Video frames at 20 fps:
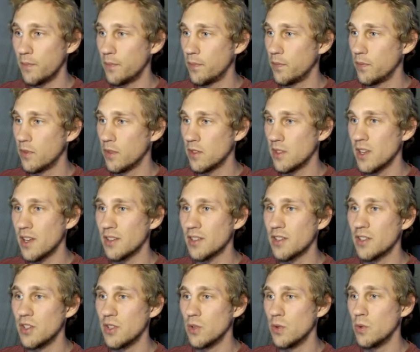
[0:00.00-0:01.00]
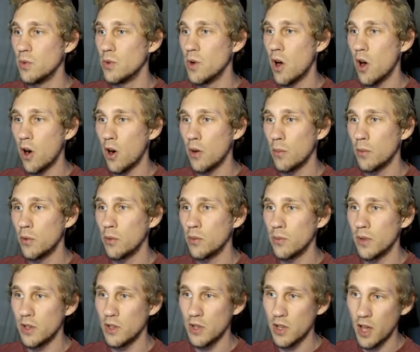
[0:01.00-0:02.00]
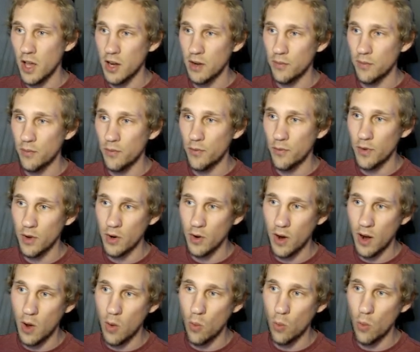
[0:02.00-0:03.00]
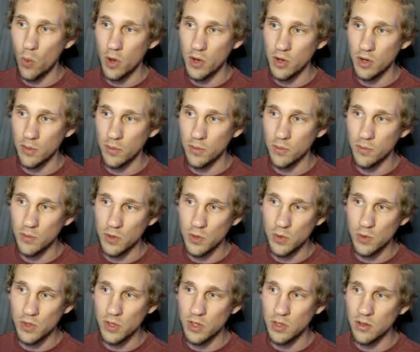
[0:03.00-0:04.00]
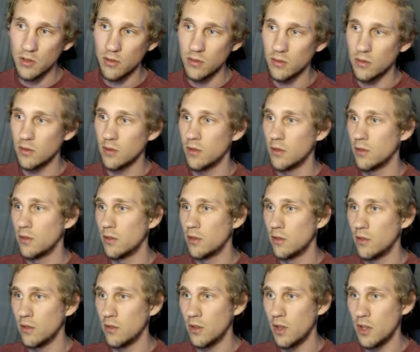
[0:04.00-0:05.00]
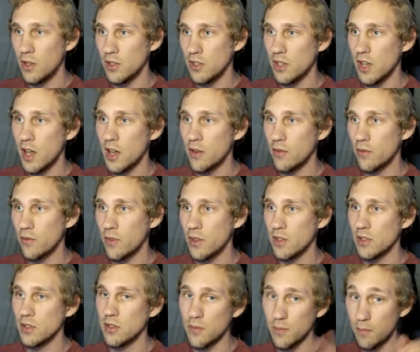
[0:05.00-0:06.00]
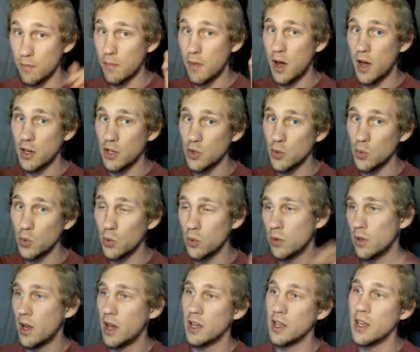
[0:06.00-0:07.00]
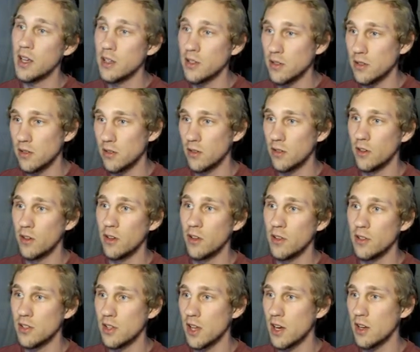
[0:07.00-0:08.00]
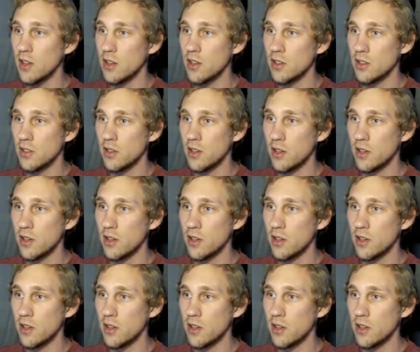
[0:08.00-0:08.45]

It's not too horrible, and you kind of figure out what you're using inside of this module, I guess, inside of this